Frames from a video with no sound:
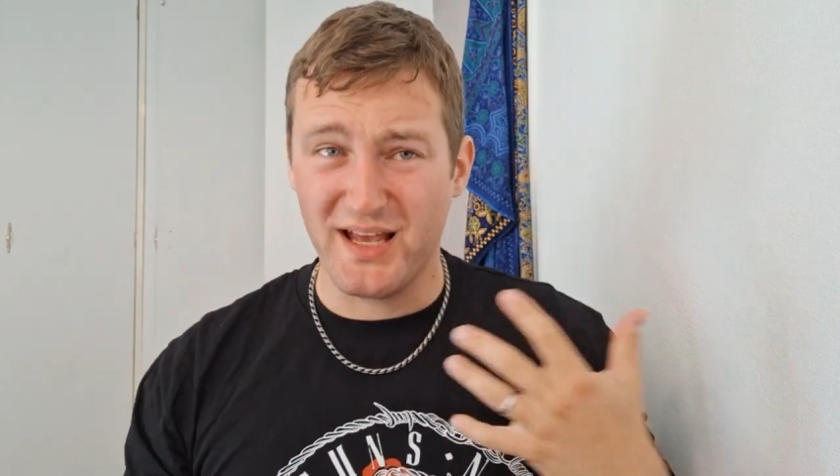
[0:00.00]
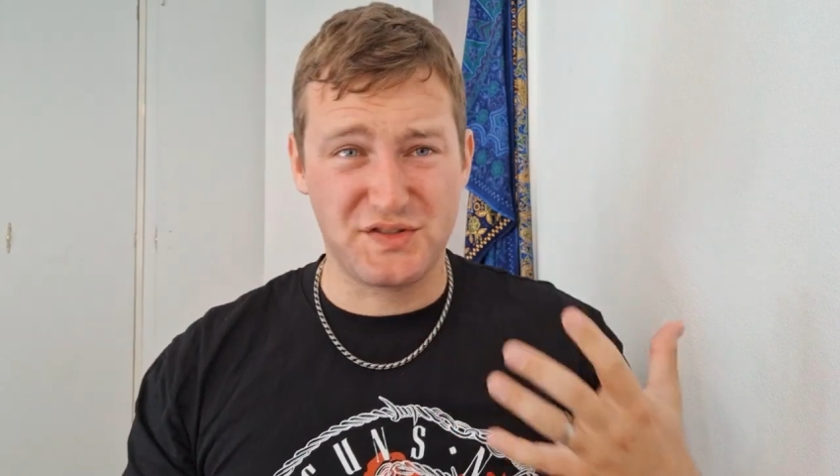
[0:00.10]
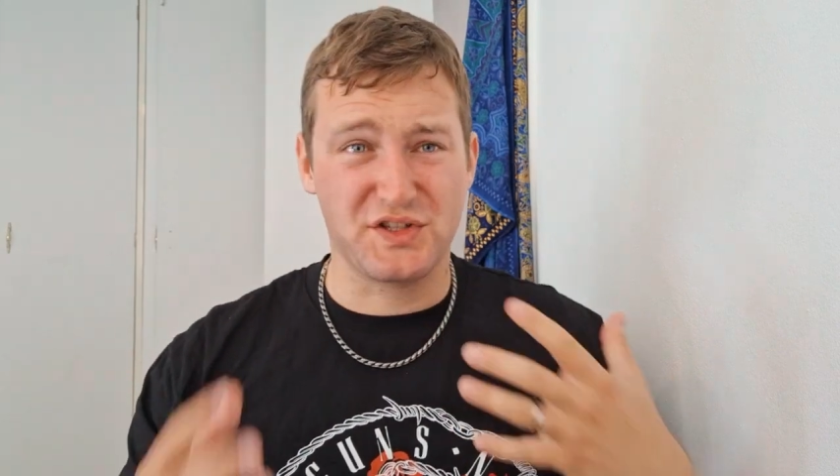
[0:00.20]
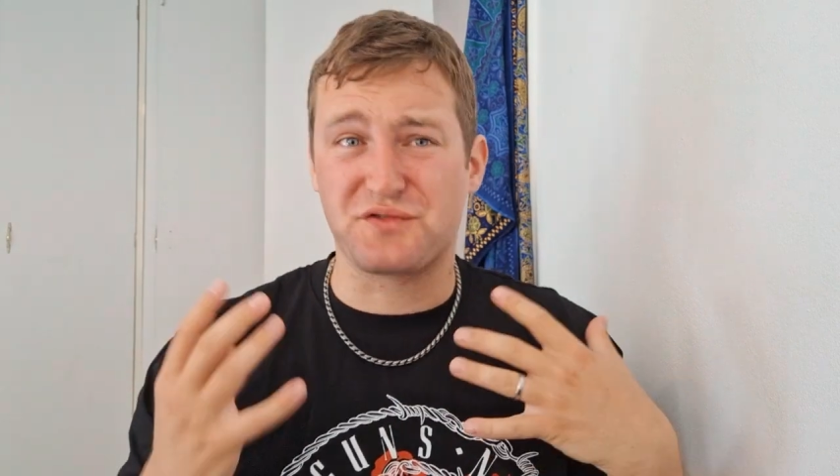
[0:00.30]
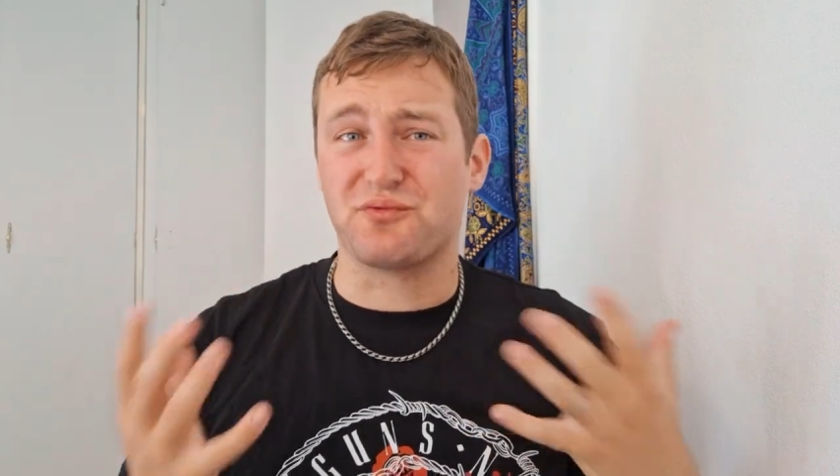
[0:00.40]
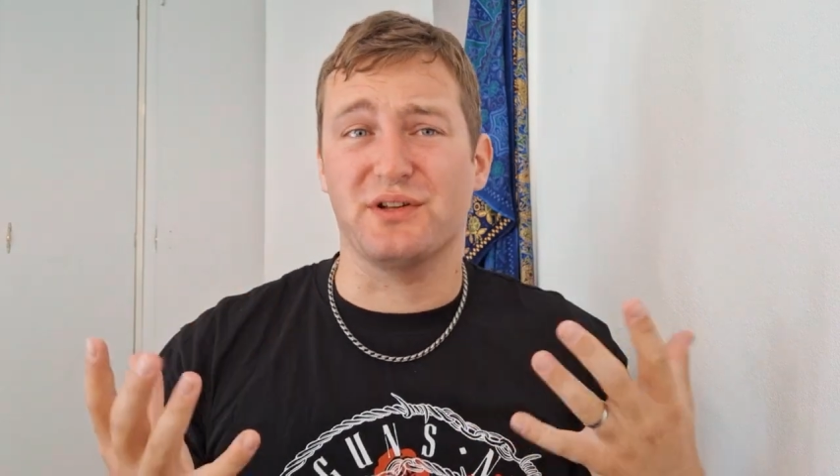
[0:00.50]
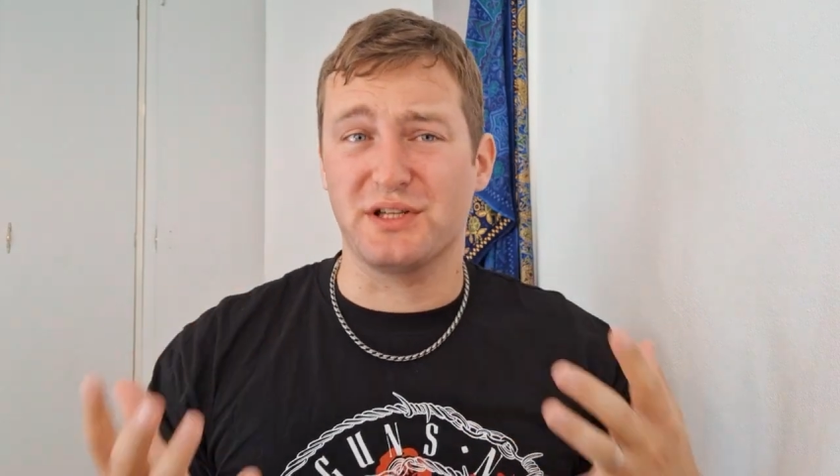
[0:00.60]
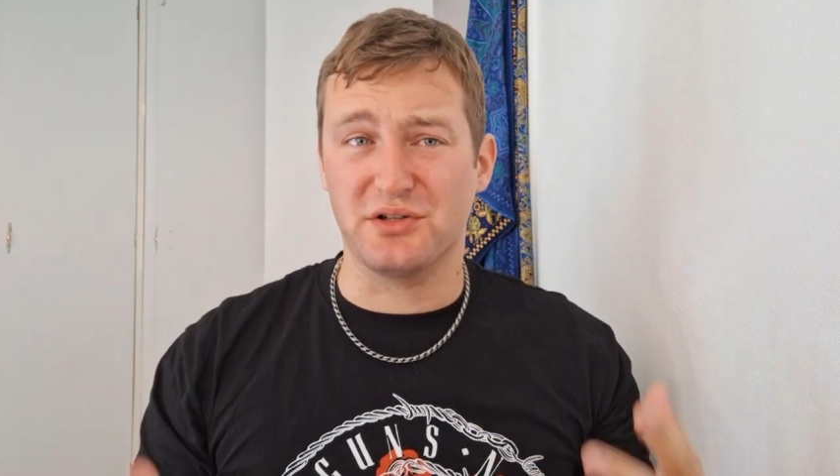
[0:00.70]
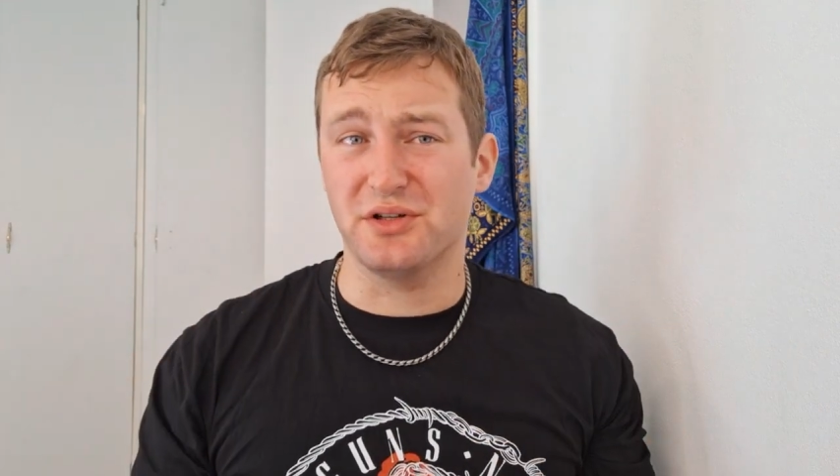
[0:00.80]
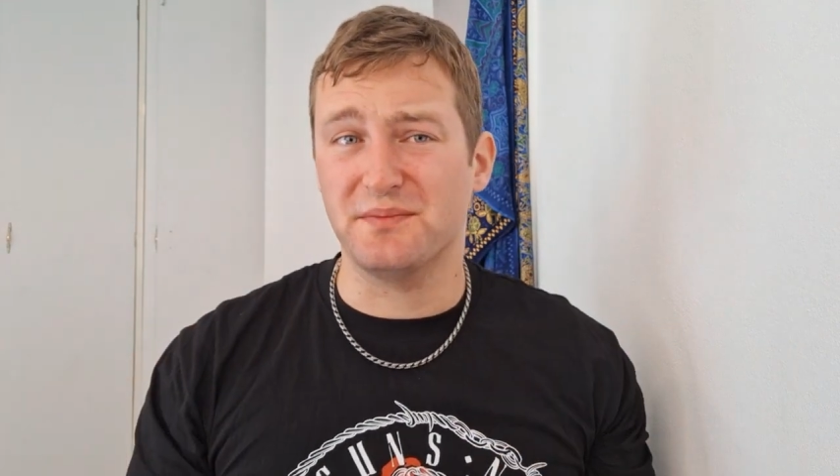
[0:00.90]
It's just
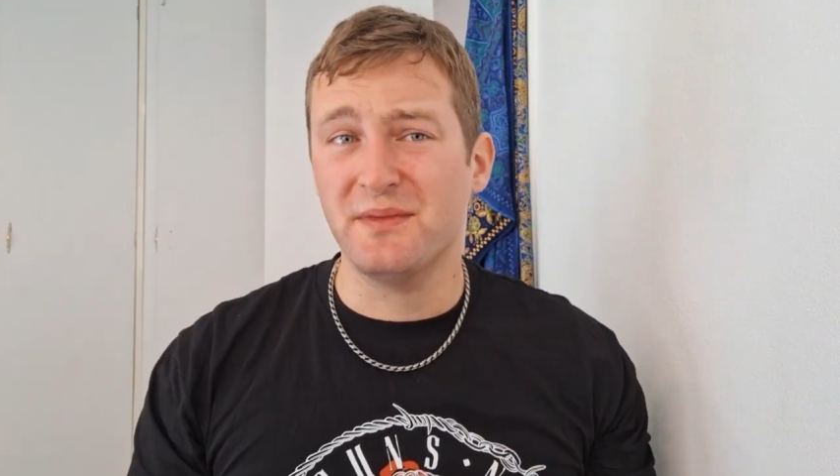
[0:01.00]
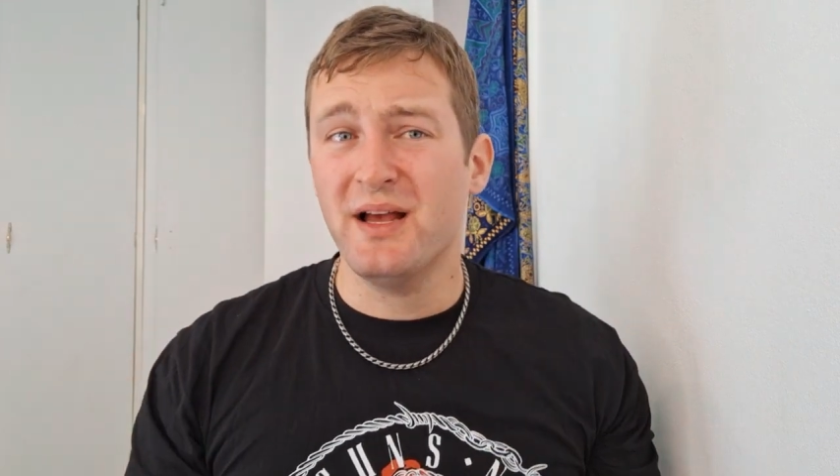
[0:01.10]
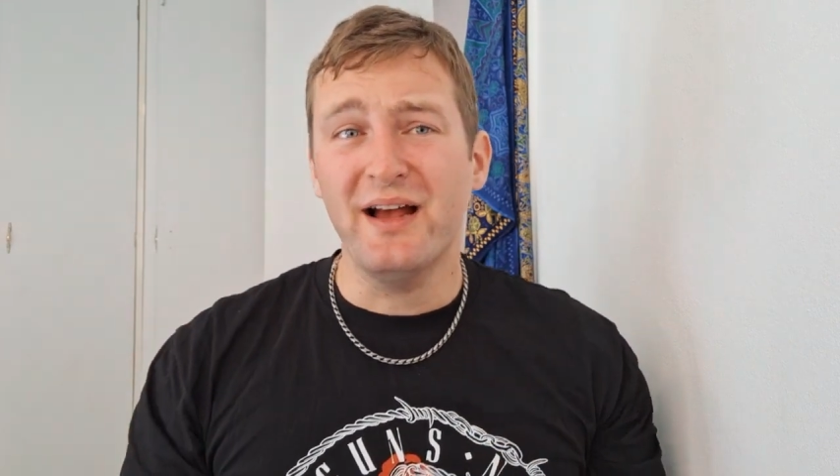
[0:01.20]
really good.